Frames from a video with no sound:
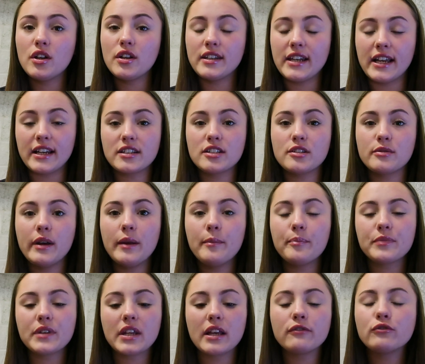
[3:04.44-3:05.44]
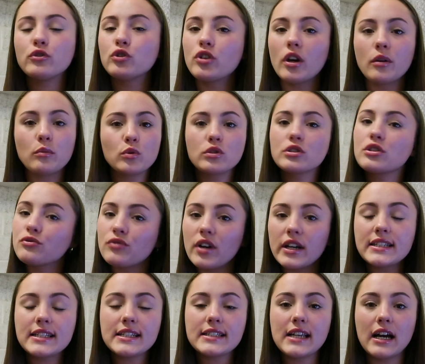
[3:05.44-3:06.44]
next to it. If you don't want to
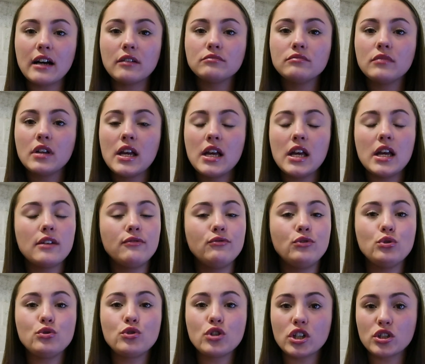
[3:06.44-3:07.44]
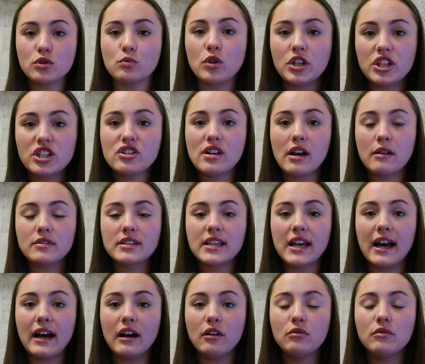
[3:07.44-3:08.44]
write it down, if you just want to shout
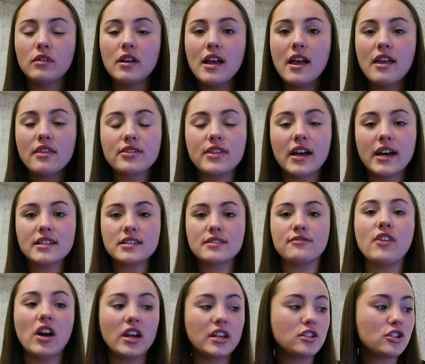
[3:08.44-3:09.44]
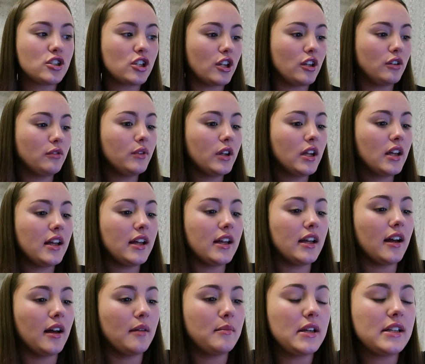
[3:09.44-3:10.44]
it out, that's fine too.
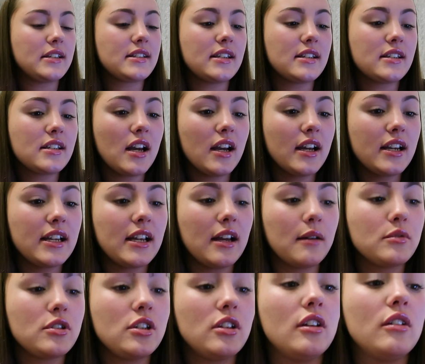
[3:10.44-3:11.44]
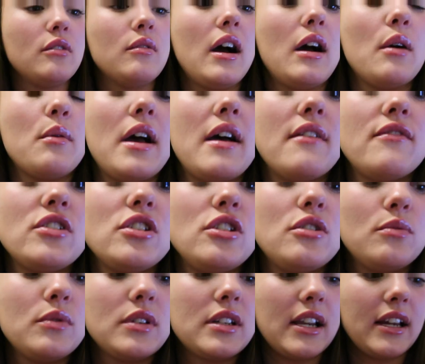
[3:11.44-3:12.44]
It's entirely up to you, however
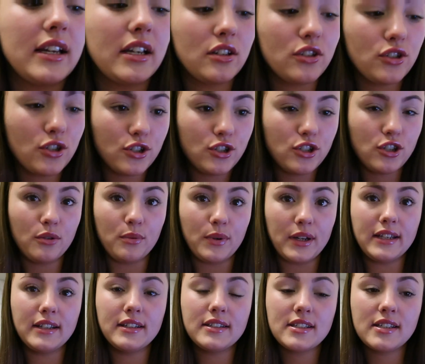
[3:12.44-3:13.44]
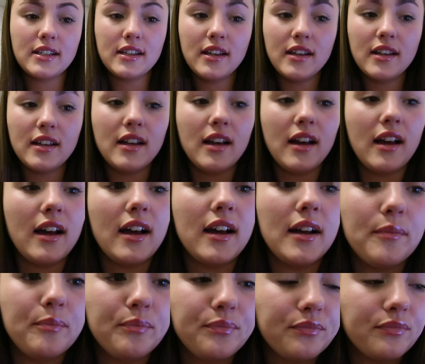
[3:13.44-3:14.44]
you would like to do it.
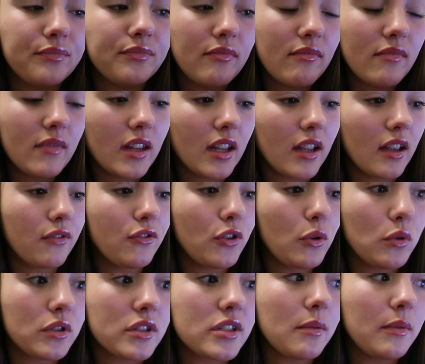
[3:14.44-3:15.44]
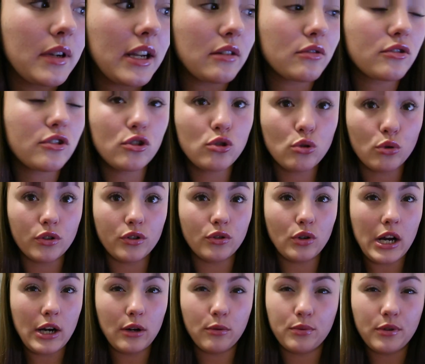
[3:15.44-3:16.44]
If you want someone else to join
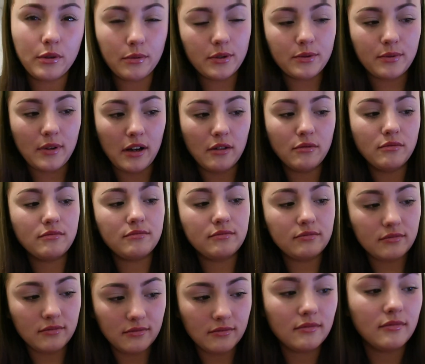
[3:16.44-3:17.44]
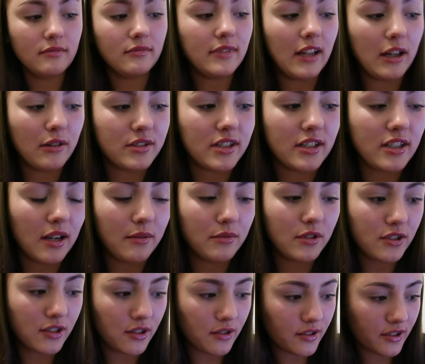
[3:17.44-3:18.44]
or help you as well, now's the time
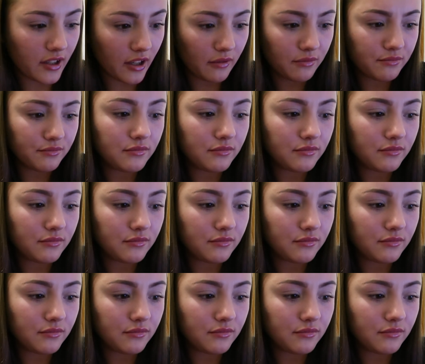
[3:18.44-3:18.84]
to do so.